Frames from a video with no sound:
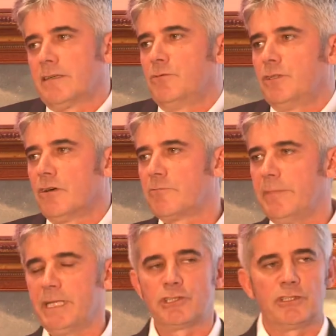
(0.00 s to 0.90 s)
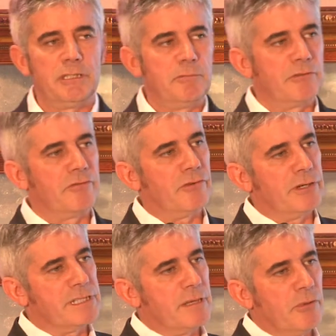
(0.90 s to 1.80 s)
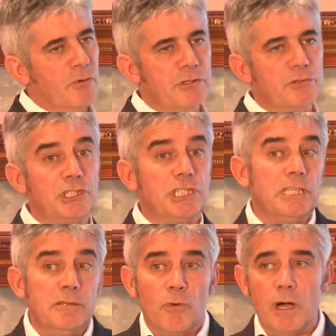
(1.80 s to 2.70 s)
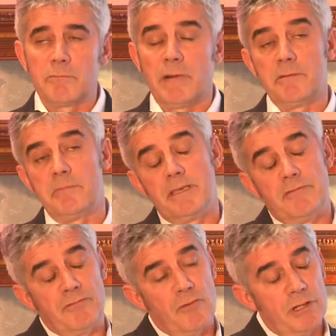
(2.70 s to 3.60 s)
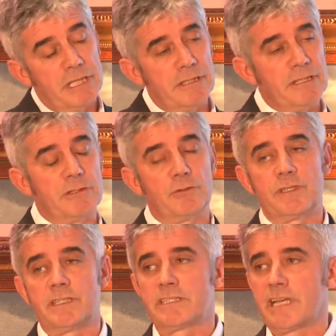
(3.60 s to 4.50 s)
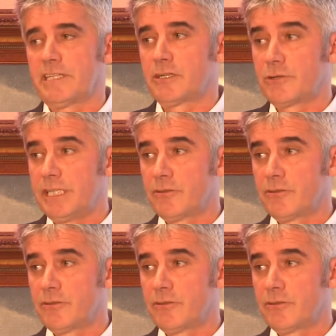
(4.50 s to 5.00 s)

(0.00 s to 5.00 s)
I will not mention it, but for example, the G E one might be falling into this category.